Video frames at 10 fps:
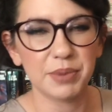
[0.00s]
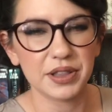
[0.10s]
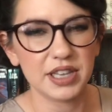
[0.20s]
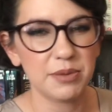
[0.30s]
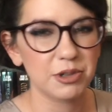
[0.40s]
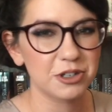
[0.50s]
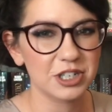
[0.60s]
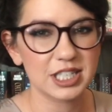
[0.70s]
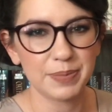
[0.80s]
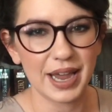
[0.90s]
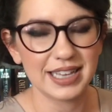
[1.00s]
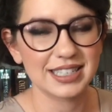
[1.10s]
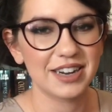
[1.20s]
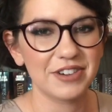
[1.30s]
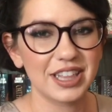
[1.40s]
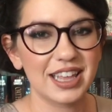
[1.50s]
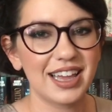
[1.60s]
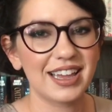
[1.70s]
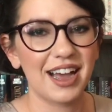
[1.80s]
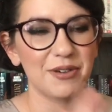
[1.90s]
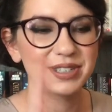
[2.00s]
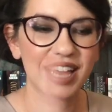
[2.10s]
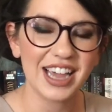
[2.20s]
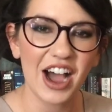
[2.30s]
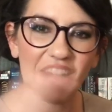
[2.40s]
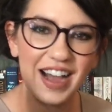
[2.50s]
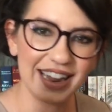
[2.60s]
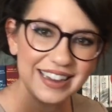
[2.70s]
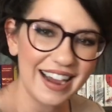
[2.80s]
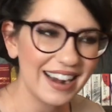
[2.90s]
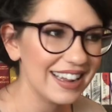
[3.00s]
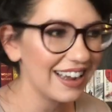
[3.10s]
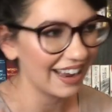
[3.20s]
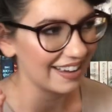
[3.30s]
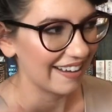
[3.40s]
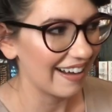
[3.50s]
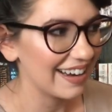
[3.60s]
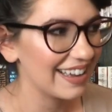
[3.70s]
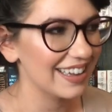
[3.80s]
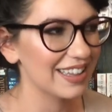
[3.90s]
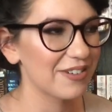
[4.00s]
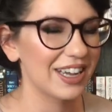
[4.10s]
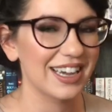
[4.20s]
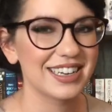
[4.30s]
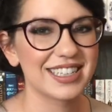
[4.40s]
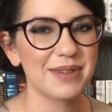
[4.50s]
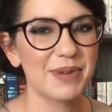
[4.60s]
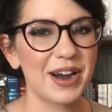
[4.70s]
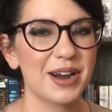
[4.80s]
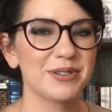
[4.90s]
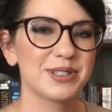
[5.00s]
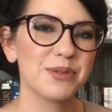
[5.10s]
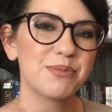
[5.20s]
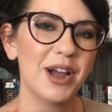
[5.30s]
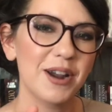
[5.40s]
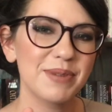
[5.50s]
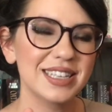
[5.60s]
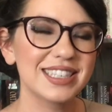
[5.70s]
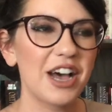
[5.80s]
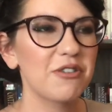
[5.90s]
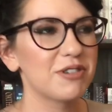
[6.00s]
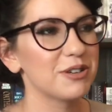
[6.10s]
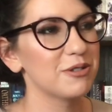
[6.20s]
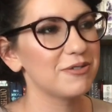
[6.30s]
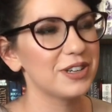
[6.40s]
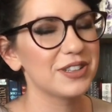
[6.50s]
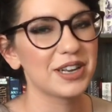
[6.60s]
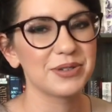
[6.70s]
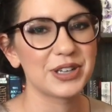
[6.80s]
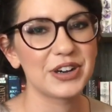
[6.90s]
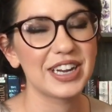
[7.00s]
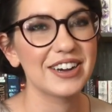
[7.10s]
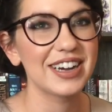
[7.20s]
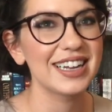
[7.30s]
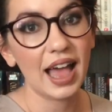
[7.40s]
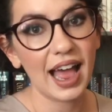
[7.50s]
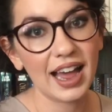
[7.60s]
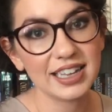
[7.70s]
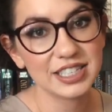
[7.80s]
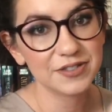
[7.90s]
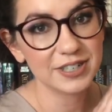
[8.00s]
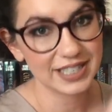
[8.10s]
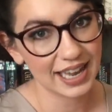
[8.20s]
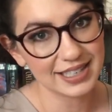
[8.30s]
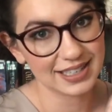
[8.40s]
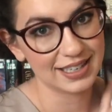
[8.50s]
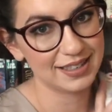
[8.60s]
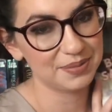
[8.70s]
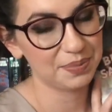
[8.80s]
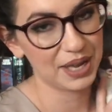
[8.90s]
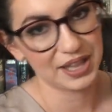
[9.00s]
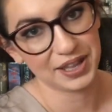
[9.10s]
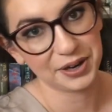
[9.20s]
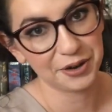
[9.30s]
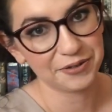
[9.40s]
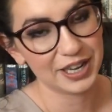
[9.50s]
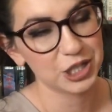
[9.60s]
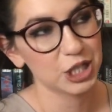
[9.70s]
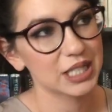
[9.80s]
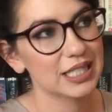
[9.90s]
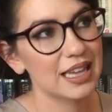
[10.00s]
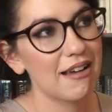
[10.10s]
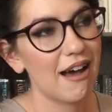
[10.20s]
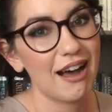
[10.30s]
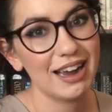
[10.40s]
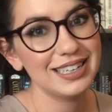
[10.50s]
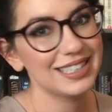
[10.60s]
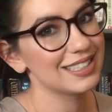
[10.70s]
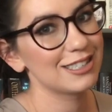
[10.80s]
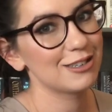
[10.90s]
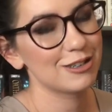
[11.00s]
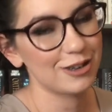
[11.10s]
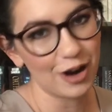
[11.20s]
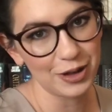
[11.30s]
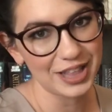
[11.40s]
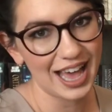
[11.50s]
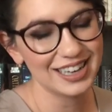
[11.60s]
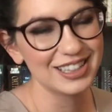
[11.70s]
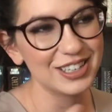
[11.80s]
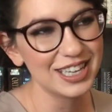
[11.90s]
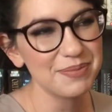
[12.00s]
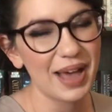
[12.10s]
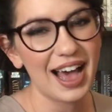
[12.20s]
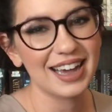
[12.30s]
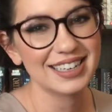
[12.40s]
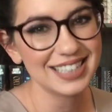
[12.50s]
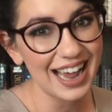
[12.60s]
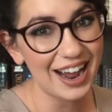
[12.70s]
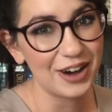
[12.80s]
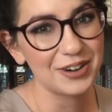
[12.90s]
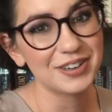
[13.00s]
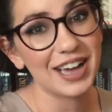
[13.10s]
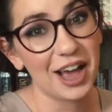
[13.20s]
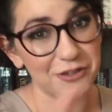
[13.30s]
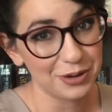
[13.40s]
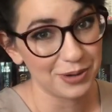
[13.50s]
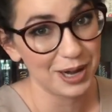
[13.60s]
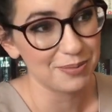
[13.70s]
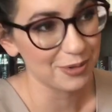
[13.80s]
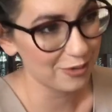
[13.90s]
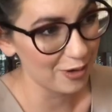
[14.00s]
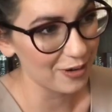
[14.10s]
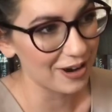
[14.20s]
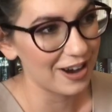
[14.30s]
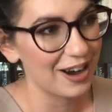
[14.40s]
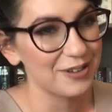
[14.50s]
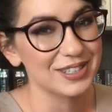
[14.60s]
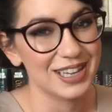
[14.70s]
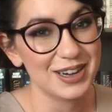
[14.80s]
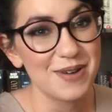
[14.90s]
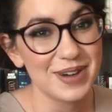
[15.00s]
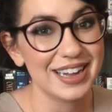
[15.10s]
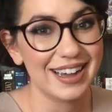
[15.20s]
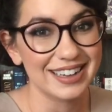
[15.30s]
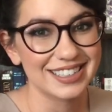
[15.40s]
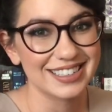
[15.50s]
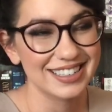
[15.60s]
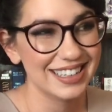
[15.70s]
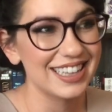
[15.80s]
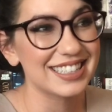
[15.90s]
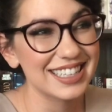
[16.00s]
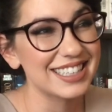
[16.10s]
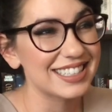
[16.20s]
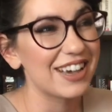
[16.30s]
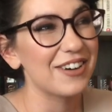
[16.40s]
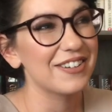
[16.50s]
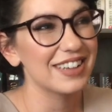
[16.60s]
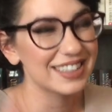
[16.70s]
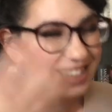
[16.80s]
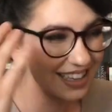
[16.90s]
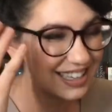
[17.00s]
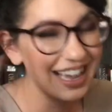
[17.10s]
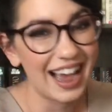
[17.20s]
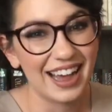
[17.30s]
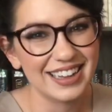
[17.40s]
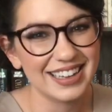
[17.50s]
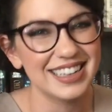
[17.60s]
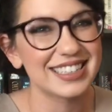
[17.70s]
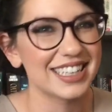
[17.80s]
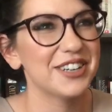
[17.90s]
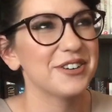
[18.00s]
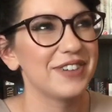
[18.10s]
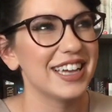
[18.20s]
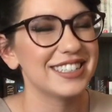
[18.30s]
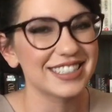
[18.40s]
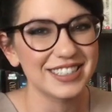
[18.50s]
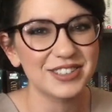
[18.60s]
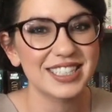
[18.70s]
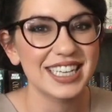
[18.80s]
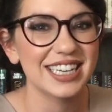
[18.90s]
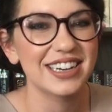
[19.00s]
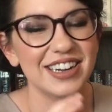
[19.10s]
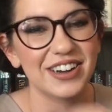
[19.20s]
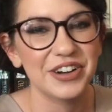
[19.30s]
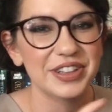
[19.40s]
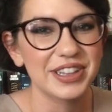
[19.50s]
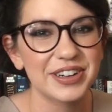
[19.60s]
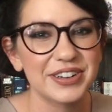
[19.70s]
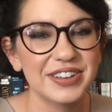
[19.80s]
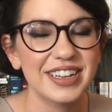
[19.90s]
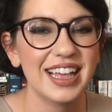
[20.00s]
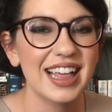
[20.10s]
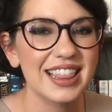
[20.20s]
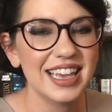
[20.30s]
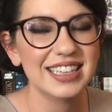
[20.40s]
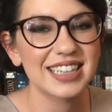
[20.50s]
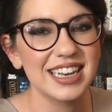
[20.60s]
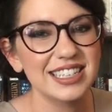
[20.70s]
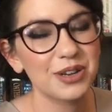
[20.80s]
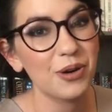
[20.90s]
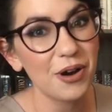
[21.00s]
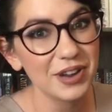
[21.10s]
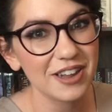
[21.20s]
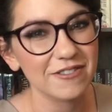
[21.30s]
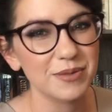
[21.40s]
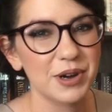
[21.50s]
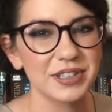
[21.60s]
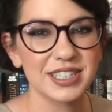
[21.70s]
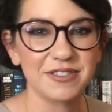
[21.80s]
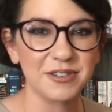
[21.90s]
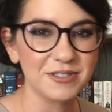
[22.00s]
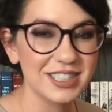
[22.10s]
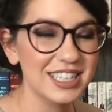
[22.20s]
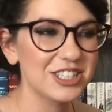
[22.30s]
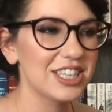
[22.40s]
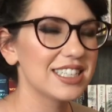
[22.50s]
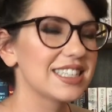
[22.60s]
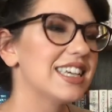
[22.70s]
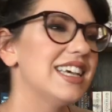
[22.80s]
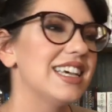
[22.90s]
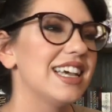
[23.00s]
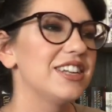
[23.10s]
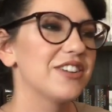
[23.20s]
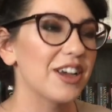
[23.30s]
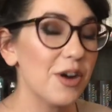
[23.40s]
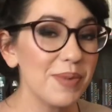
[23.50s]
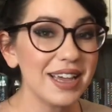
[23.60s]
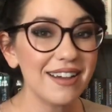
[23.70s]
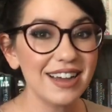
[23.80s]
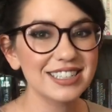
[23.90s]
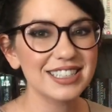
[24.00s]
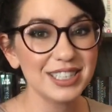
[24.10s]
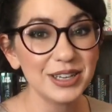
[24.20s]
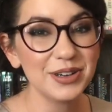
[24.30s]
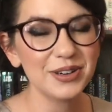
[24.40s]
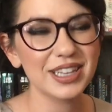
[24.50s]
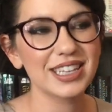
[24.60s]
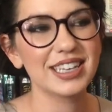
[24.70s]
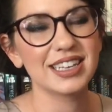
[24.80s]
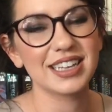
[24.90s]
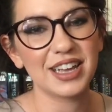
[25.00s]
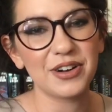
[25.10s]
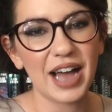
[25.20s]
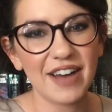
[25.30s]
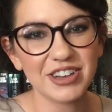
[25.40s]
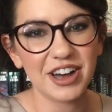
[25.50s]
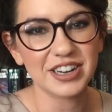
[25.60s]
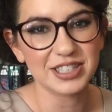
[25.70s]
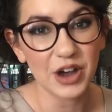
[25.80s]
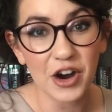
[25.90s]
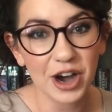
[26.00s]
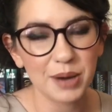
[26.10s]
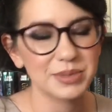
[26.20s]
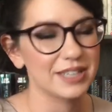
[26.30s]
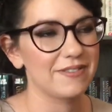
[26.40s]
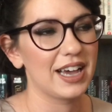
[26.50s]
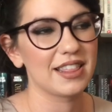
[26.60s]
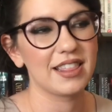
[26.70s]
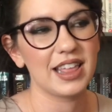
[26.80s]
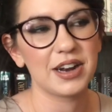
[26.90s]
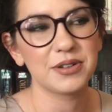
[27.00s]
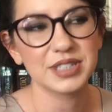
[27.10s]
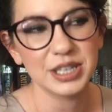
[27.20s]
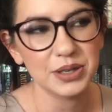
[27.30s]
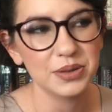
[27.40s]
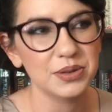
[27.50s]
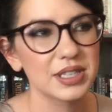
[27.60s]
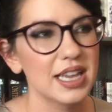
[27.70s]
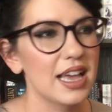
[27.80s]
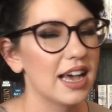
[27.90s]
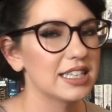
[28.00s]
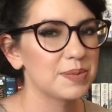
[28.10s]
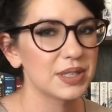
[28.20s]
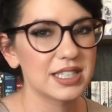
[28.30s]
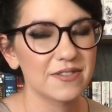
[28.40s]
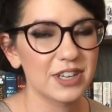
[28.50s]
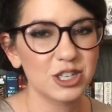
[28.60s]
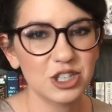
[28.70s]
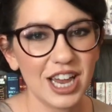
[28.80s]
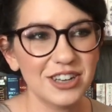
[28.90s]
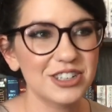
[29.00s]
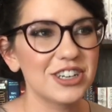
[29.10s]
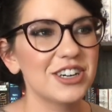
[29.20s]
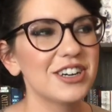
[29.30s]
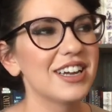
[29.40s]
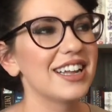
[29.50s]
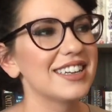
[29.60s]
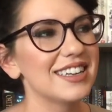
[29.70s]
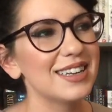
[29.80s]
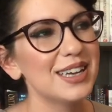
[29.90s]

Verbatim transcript: about the hemalurgic spikes and everything, I was like, oh, I got it, I got it. And then when I got to that part, I was so proud of myself when it revealed that it was her earring. As for Sazed being the hero of ages, I didn't call that. Looking back now, having read it before, I was like, oh my gosh, it's it's so it yeah, he's the hero of ages. You see it and all the little things that he's quoting from all these different religions and you're like, "Oh my gosh, it's you." And the he'll have it on his arms, the fact that they don't use a specific gender and